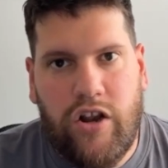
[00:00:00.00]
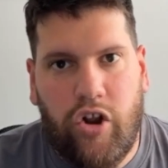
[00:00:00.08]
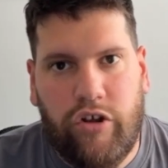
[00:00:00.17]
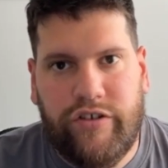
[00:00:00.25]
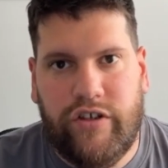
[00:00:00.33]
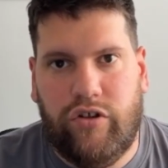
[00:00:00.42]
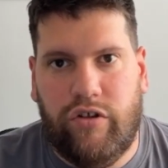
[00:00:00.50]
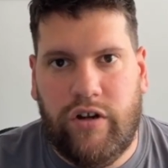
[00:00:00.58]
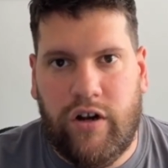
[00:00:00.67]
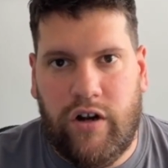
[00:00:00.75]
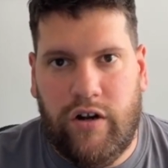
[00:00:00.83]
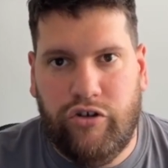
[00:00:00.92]

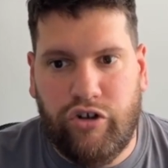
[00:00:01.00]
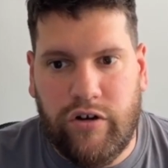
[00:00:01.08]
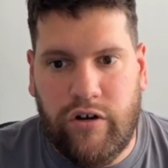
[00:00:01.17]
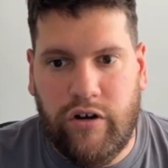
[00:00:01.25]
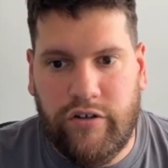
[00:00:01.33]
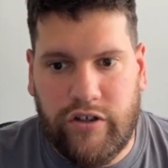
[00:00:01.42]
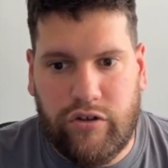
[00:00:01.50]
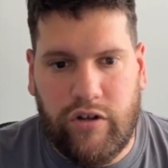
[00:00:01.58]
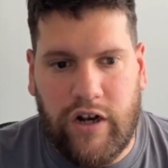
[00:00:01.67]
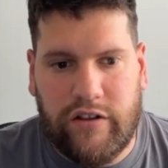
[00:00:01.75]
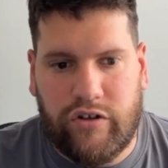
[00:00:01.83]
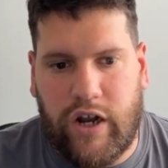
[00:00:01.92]

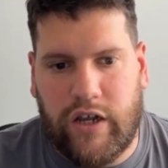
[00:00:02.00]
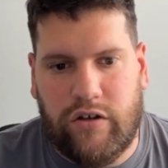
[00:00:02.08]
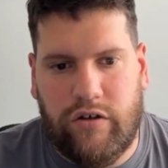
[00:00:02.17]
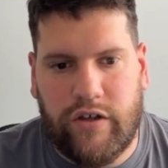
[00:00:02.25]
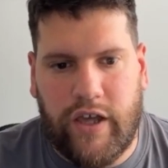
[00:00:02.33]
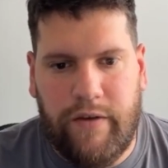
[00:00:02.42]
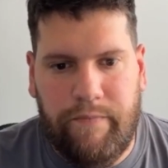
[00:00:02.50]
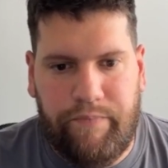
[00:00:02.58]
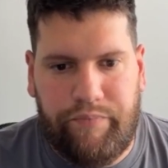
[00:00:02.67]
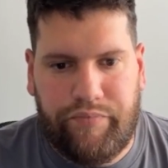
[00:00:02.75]
longitudinal track, okay?